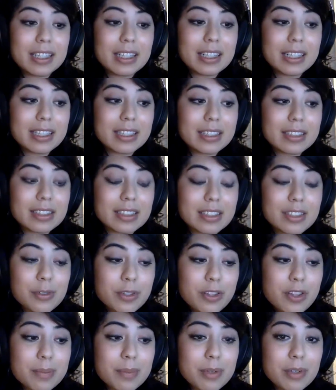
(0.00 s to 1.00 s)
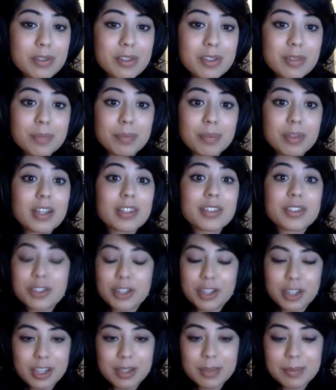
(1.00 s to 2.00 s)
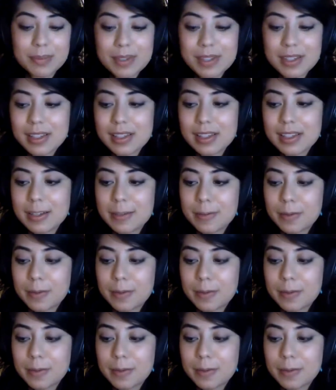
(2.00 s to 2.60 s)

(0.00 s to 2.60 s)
in sort of the most blunt terms,